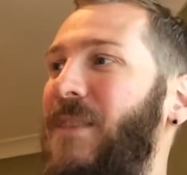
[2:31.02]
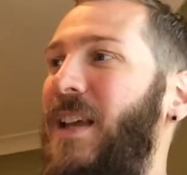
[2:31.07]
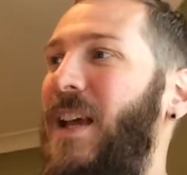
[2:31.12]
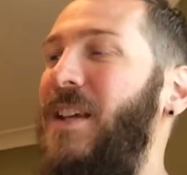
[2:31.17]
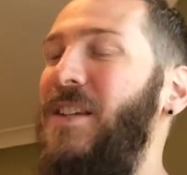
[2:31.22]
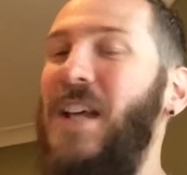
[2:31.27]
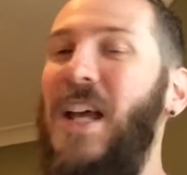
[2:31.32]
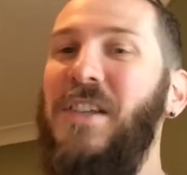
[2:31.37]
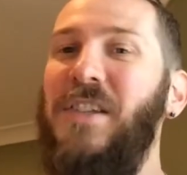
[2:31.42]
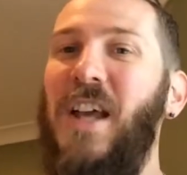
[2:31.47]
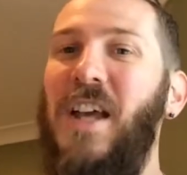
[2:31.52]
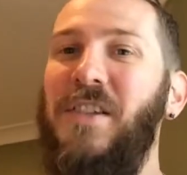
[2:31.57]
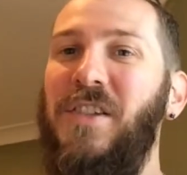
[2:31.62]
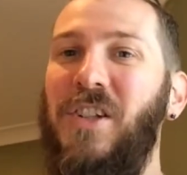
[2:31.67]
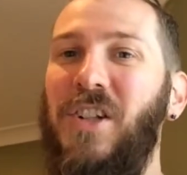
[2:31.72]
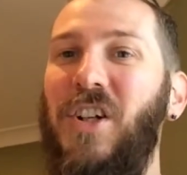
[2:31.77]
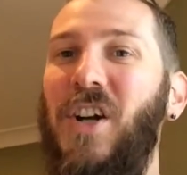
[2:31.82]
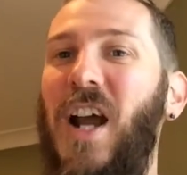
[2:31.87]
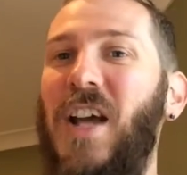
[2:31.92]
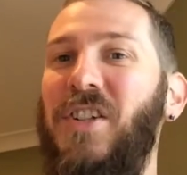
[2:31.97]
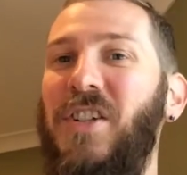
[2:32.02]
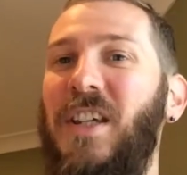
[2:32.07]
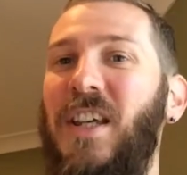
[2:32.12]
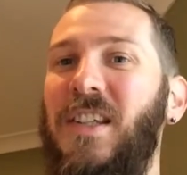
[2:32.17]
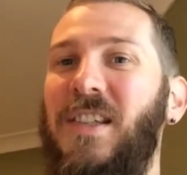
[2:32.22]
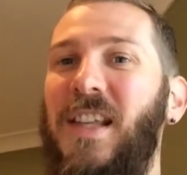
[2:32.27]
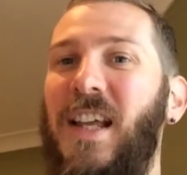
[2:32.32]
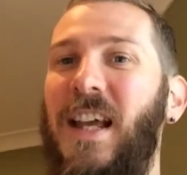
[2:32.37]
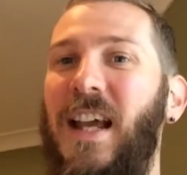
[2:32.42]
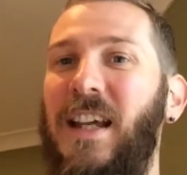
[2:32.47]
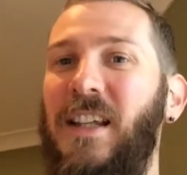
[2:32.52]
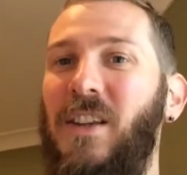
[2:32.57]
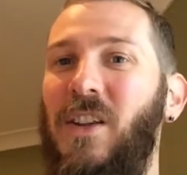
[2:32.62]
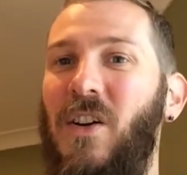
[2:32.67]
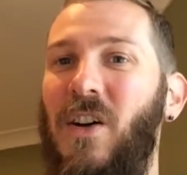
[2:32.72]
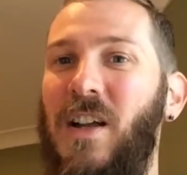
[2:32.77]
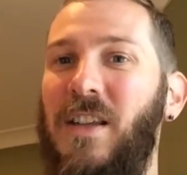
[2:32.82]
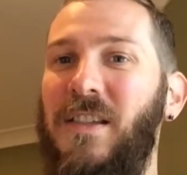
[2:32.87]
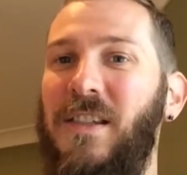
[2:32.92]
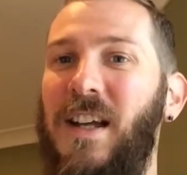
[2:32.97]
As trashy as the
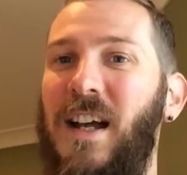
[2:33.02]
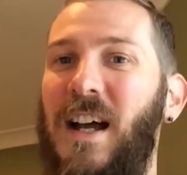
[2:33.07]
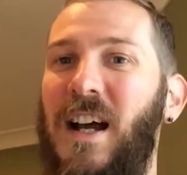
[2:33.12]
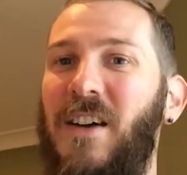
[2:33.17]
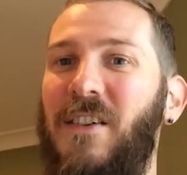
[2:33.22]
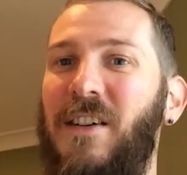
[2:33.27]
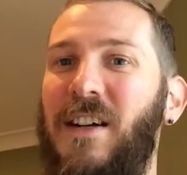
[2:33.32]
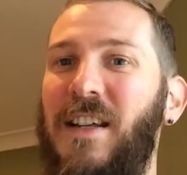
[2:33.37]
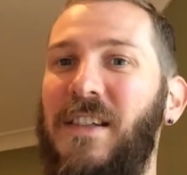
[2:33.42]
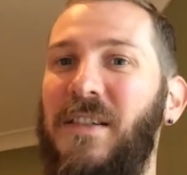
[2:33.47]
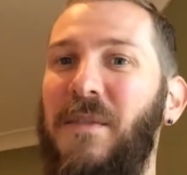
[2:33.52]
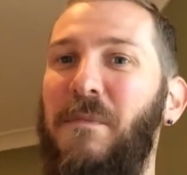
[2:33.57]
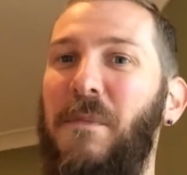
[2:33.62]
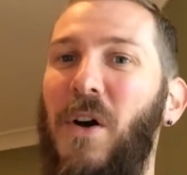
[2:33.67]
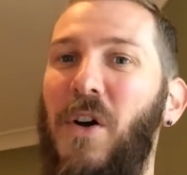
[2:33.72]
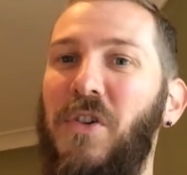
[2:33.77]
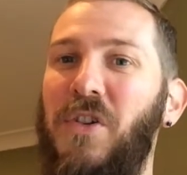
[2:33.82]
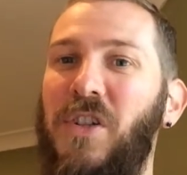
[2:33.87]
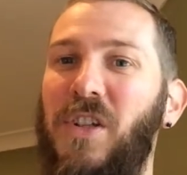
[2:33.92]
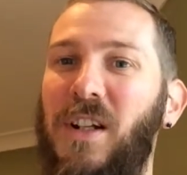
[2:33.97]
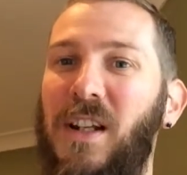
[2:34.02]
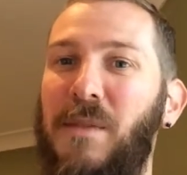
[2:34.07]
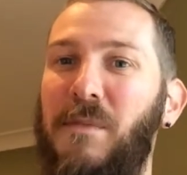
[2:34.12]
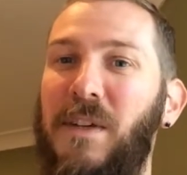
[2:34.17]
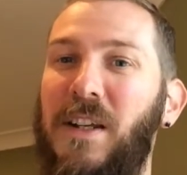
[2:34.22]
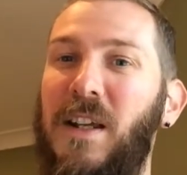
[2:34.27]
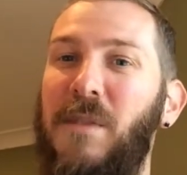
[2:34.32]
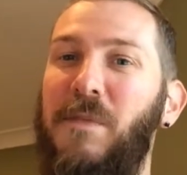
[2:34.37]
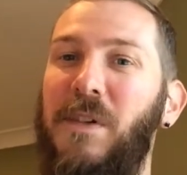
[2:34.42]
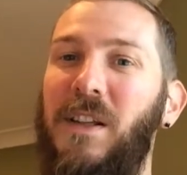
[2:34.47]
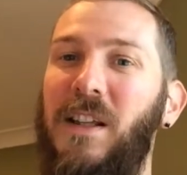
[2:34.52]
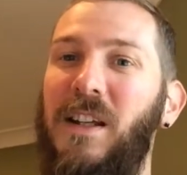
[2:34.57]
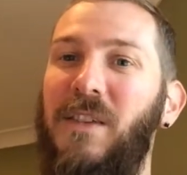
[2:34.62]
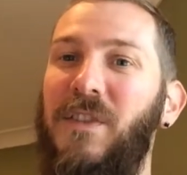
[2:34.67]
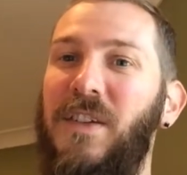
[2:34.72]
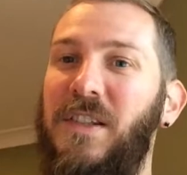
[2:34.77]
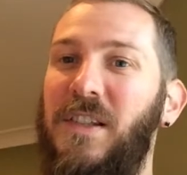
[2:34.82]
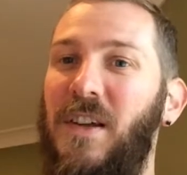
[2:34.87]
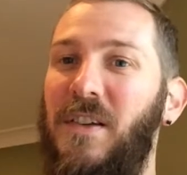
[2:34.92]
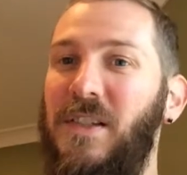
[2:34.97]
headlines are and as emotionally
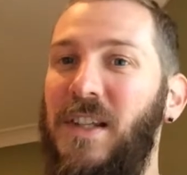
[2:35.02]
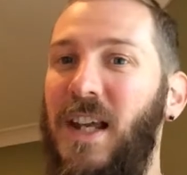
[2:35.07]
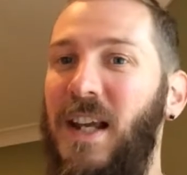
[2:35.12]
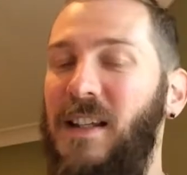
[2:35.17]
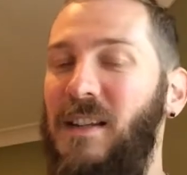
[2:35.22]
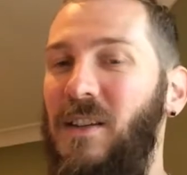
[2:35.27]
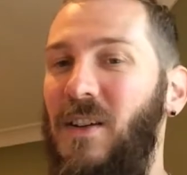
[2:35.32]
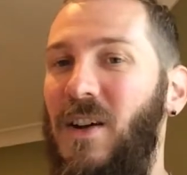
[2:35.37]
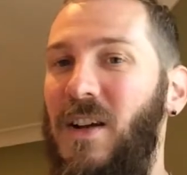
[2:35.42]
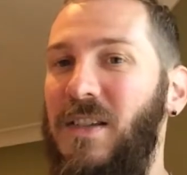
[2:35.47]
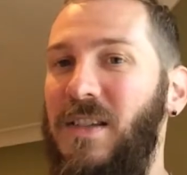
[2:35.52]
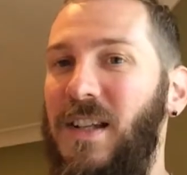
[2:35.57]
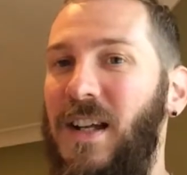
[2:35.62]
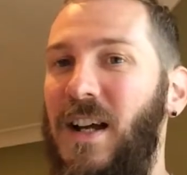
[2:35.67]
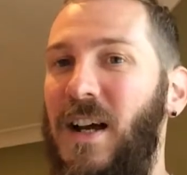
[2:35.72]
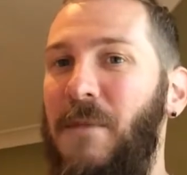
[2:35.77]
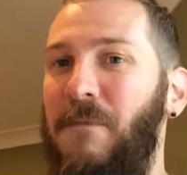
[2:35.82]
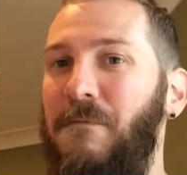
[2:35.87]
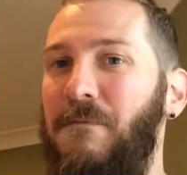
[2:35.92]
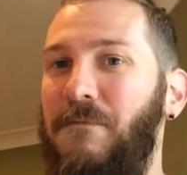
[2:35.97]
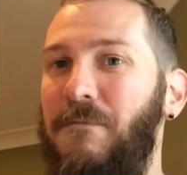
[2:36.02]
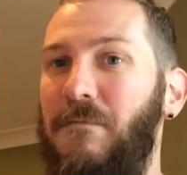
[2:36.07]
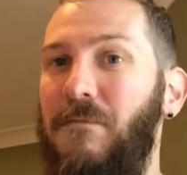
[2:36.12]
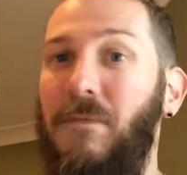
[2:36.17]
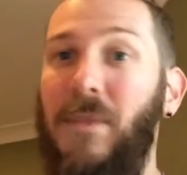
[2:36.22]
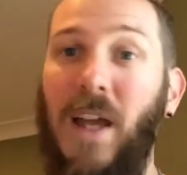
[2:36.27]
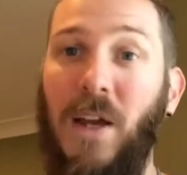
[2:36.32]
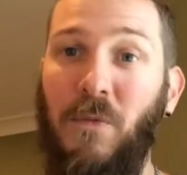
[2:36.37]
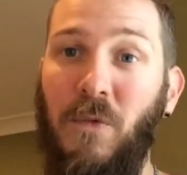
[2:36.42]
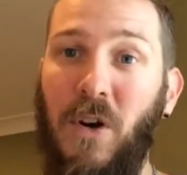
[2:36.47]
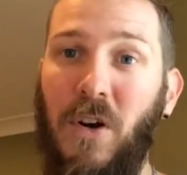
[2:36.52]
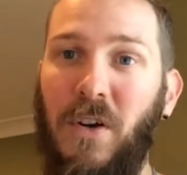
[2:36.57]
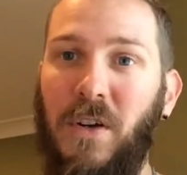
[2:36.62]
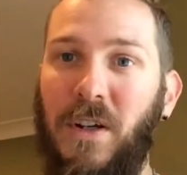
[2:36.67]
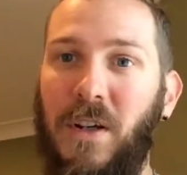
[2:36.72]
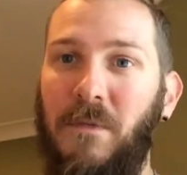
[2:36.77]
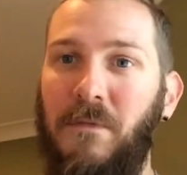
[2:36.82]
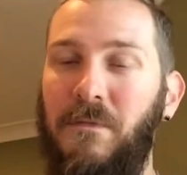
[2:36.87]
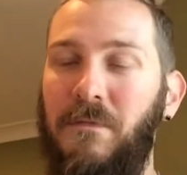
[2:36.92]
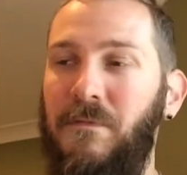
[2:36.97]
manipulative as those headlines are, they
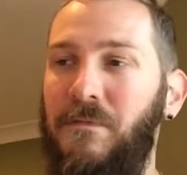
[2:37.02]
work.